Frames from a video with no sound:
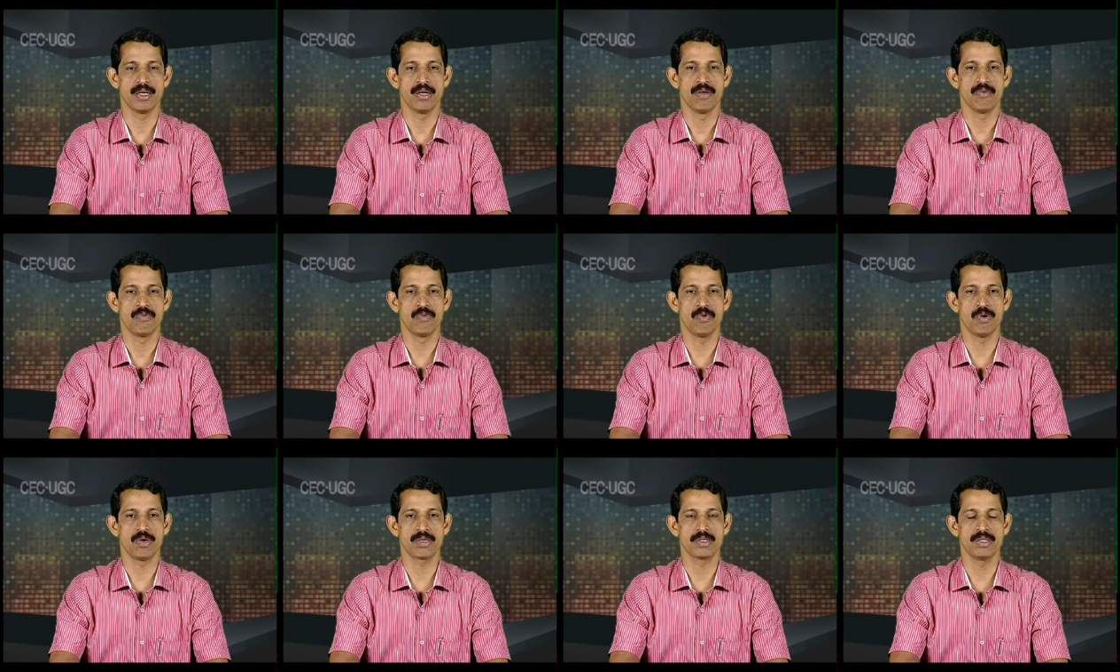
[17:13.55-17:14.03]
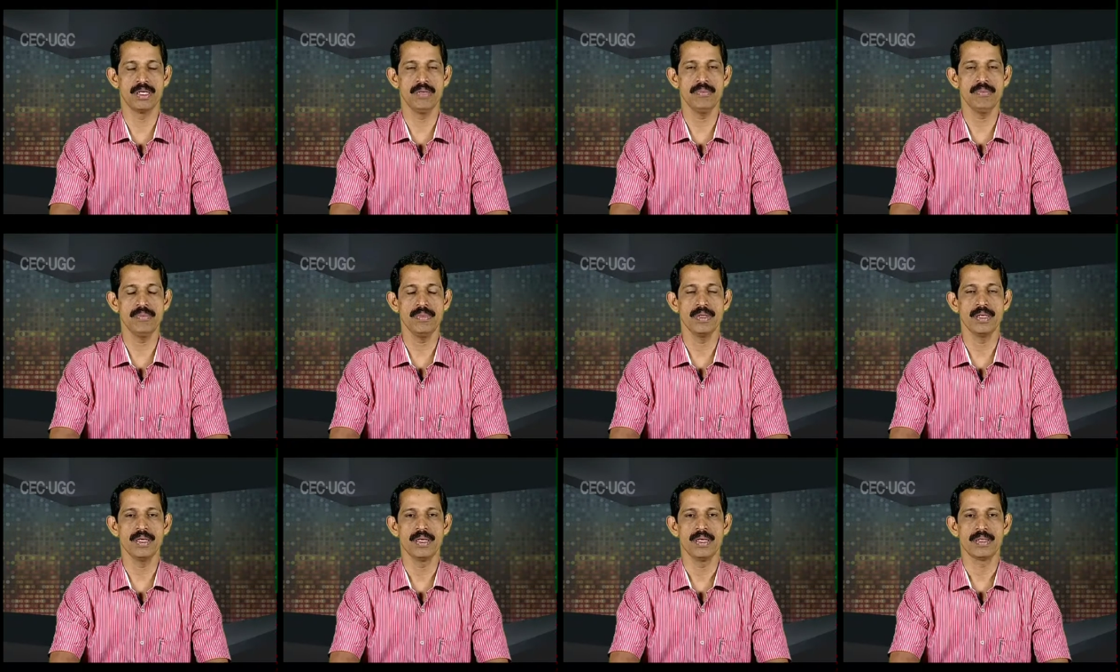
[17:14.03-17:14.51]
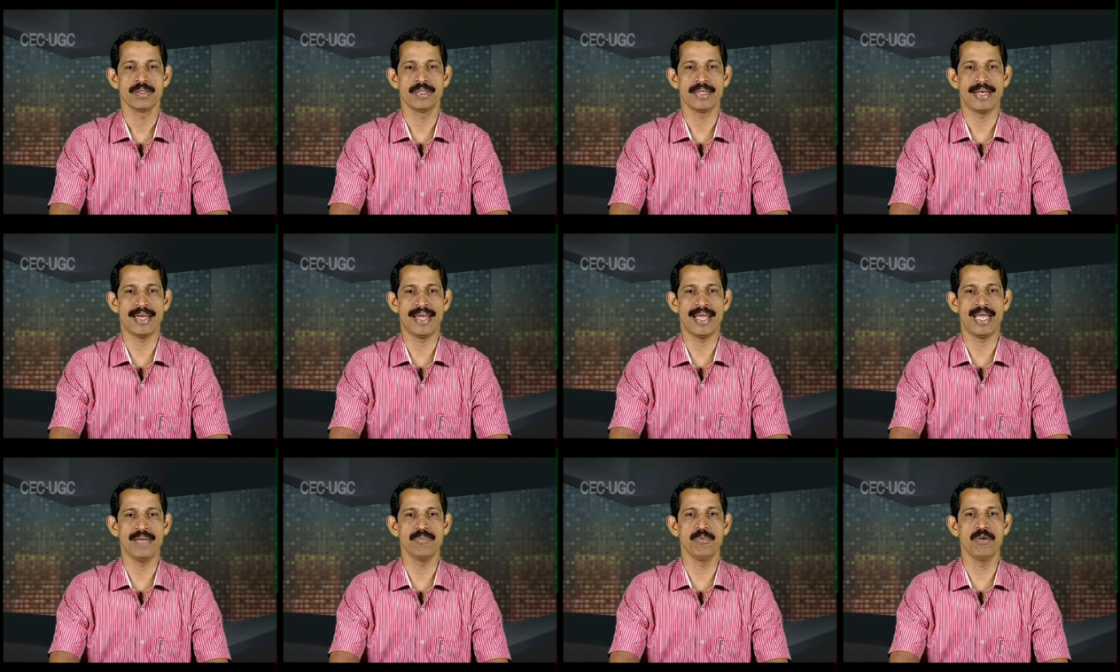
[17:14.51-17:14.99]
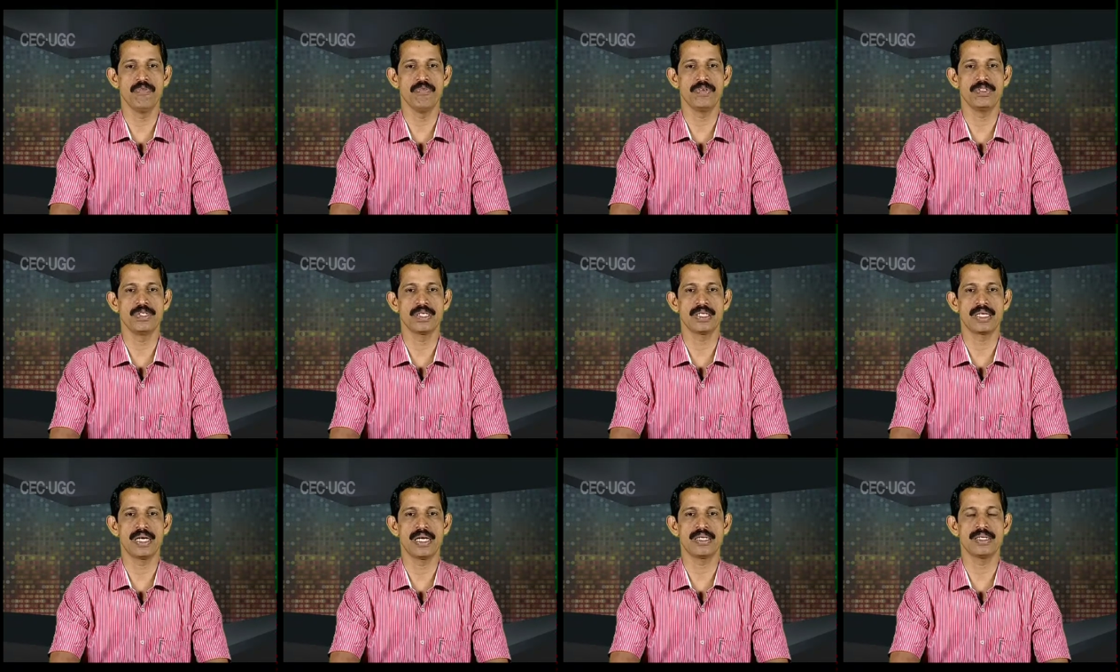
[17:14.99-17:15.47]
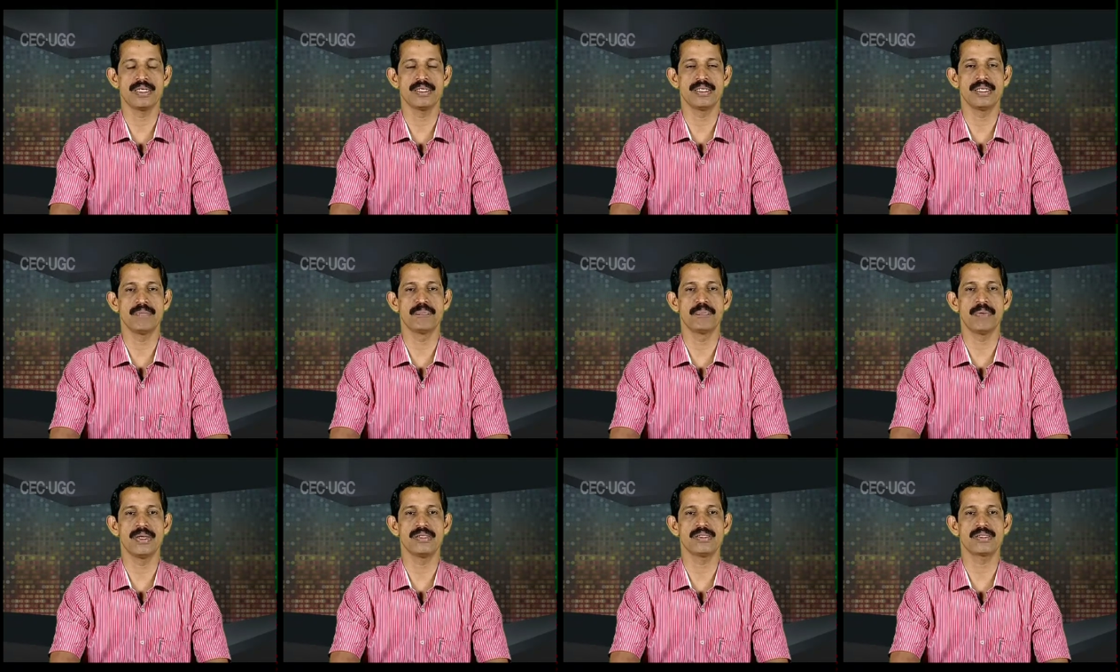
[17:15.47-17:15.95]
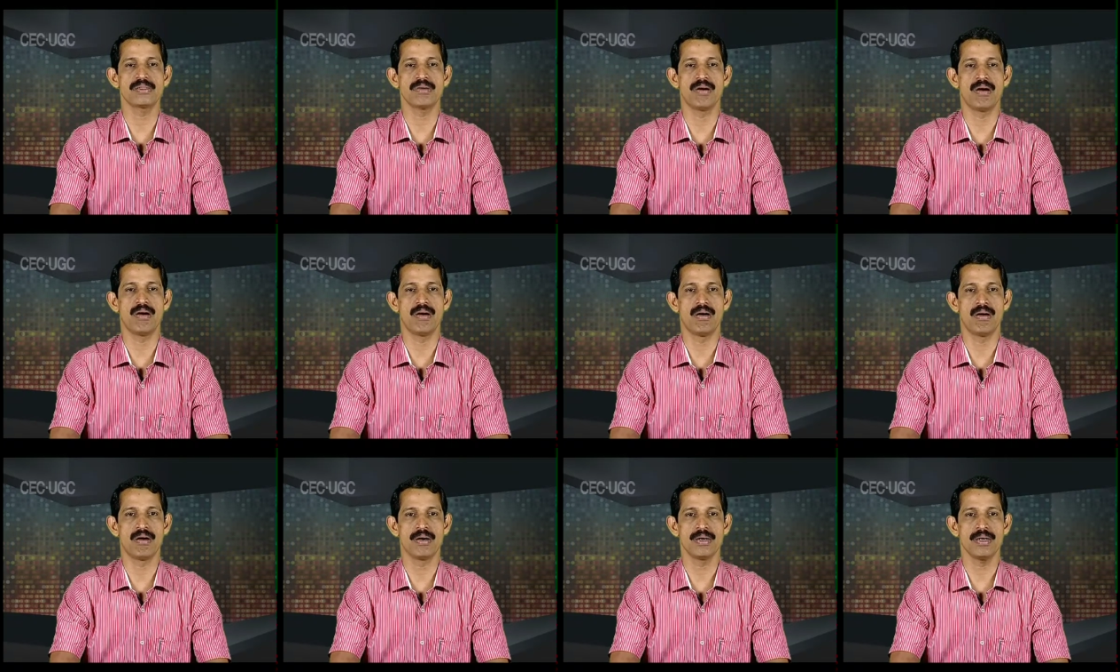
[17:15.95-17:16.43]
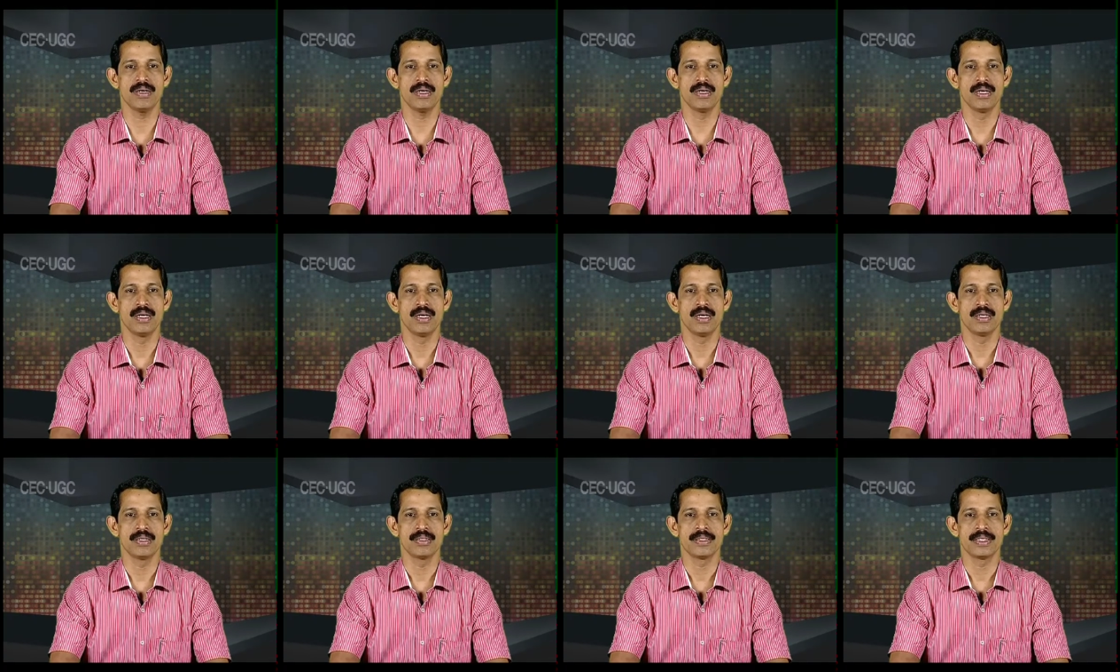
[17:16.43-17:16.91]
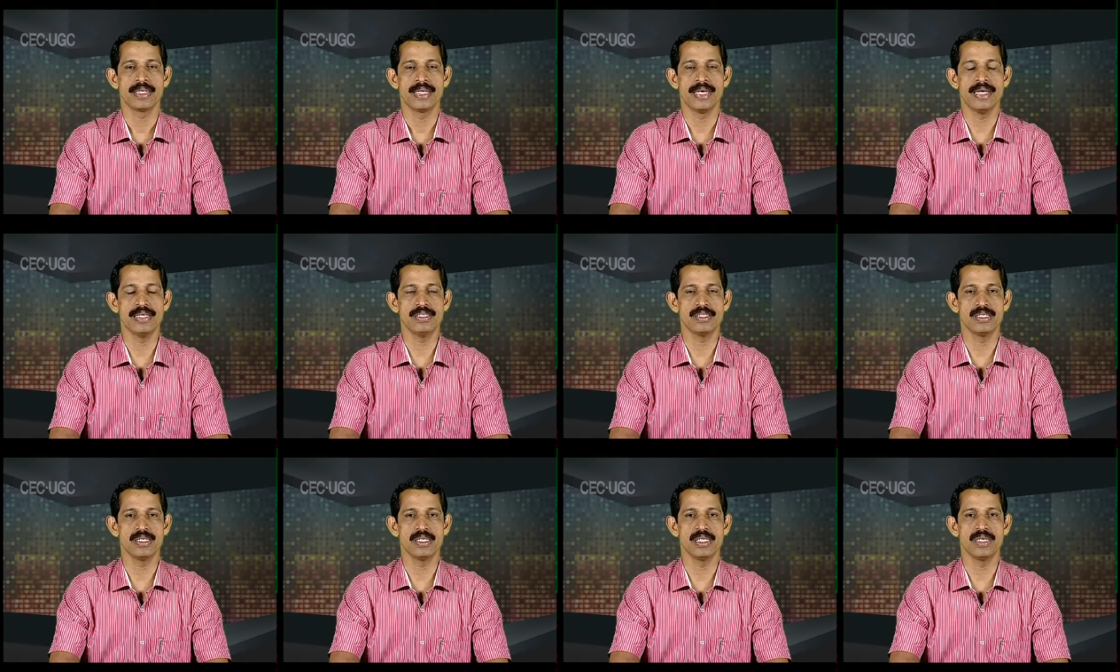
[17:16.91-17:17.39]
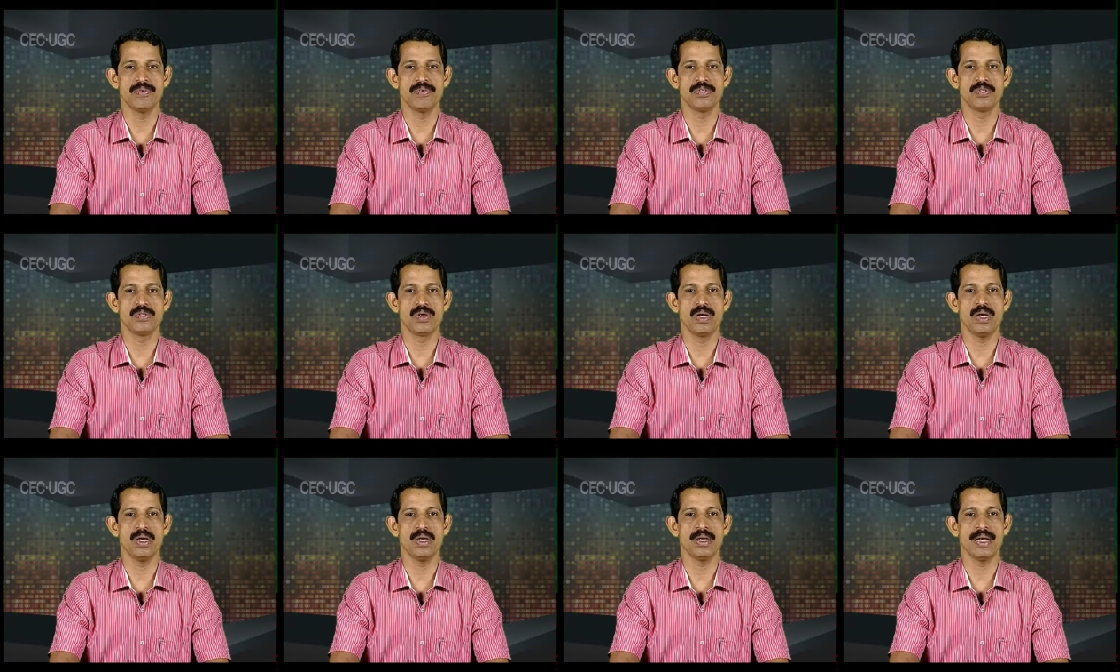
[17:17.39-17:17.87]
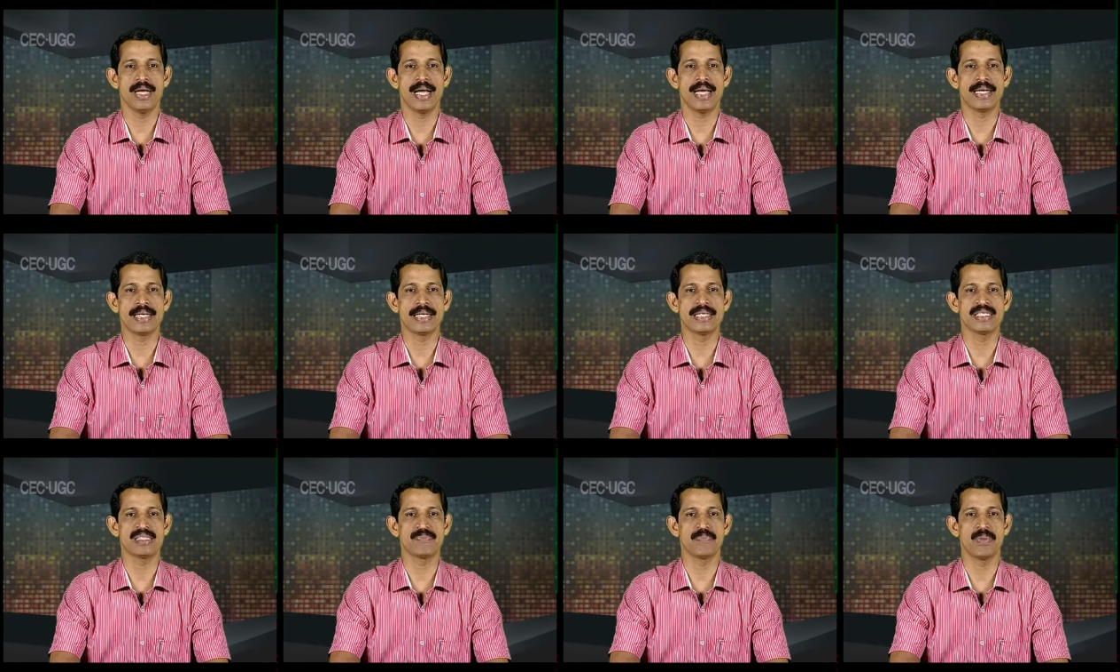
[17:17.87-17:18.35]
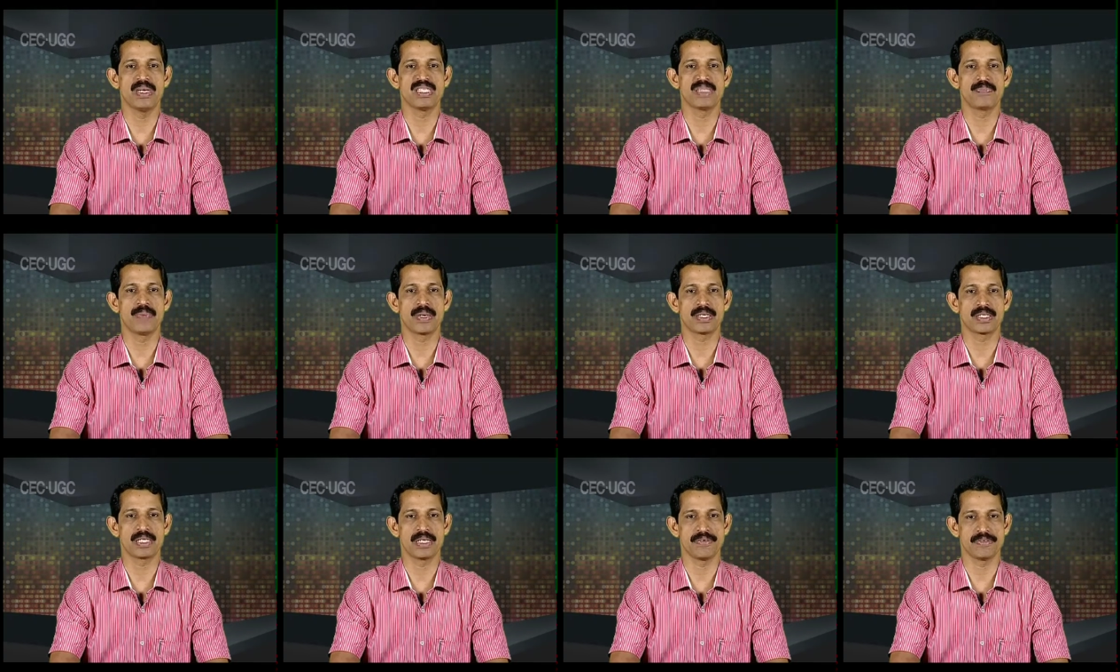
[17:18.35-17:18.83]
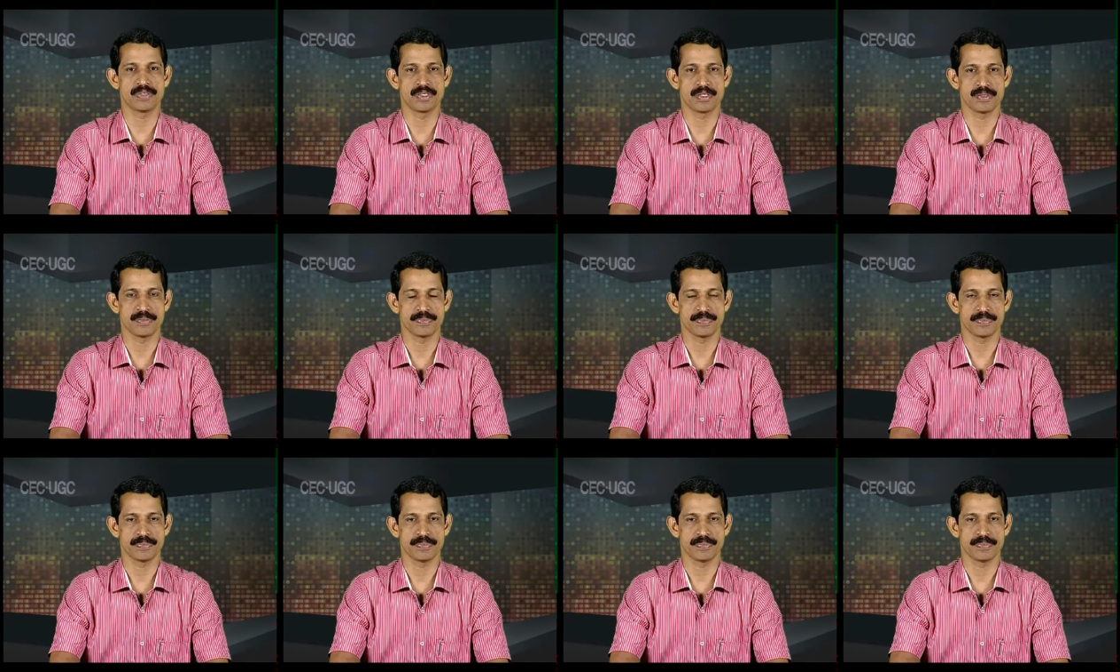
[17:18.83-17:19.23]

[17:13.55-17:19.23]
For them, the aim of education depends on each individual and his perspectives.